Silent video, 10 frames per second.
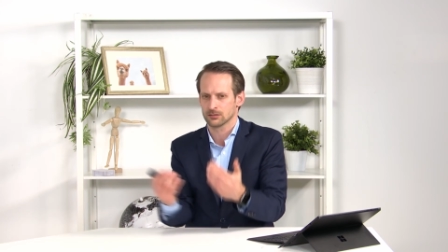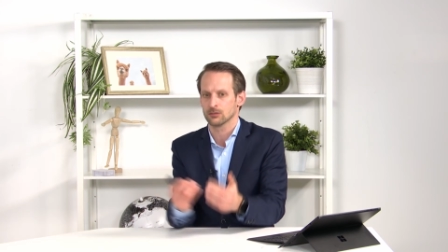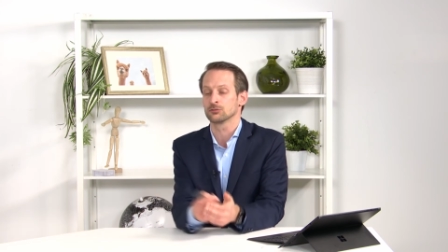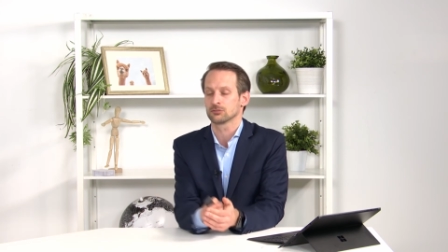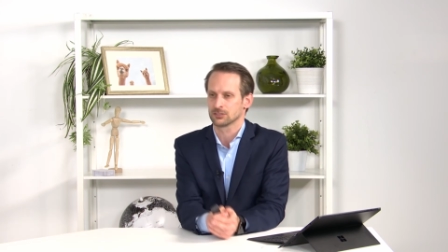
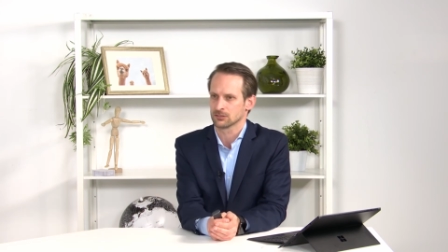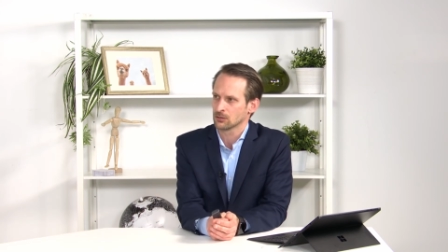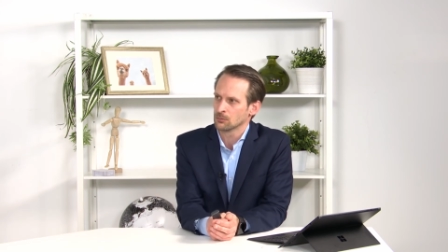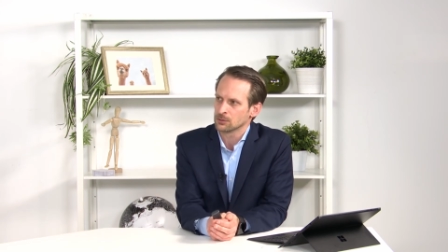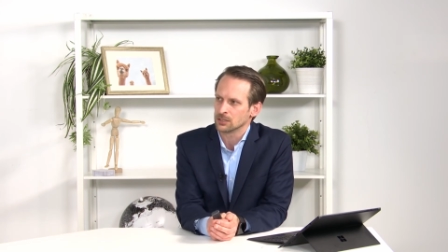also as a
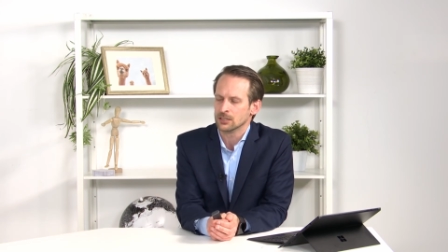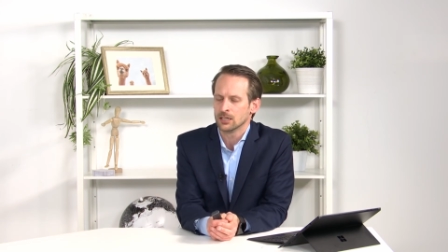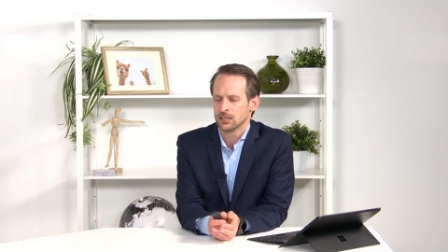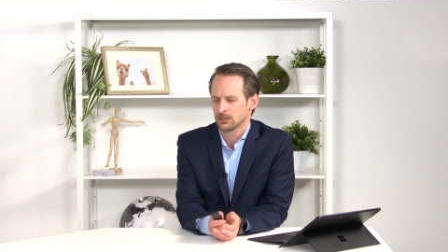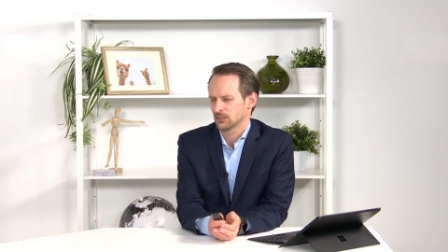company?
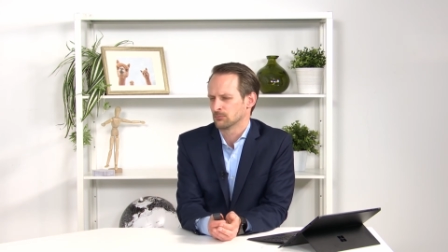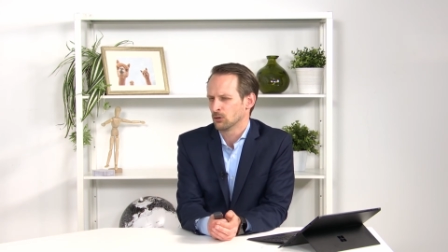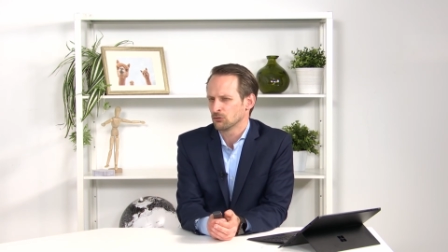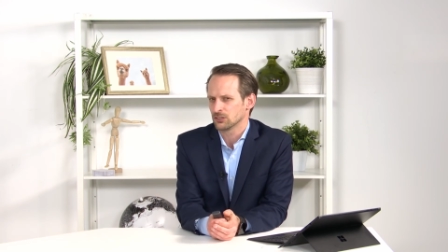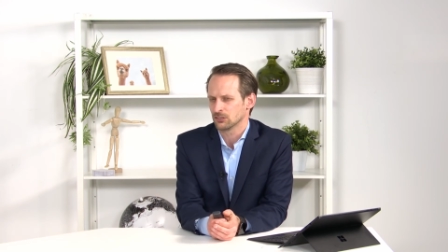That's
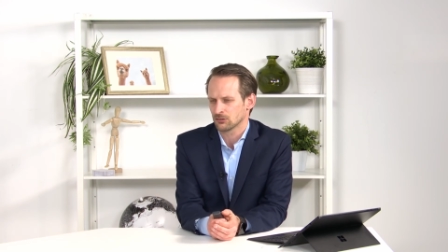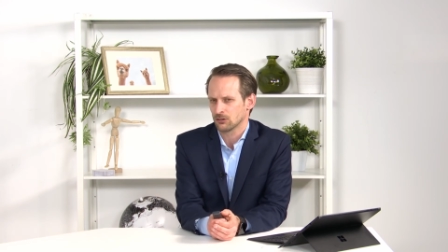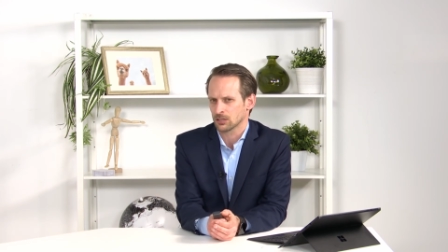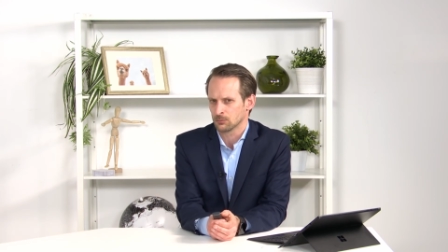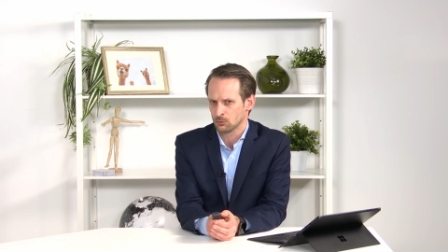mostly the
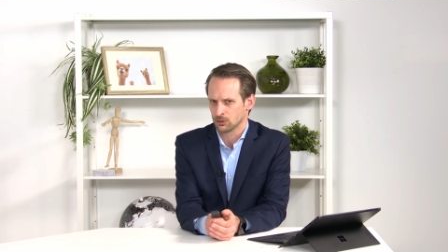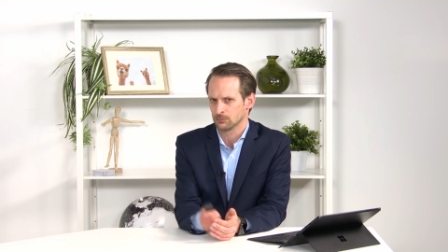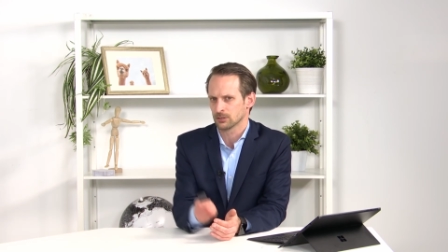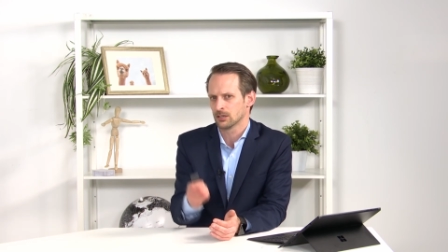starting point. But